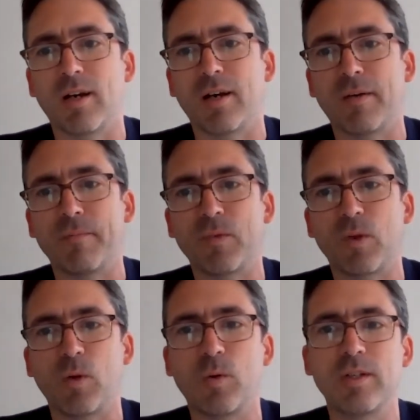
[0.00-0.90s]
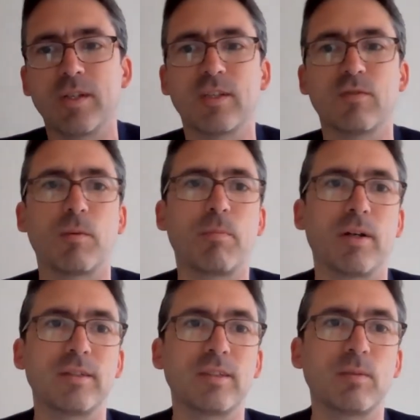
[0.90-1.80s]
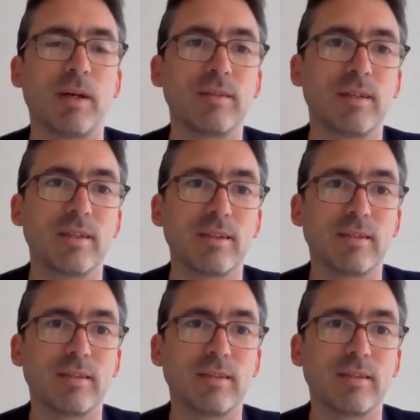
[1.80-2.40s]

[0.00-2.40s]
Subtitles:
our audience for participating.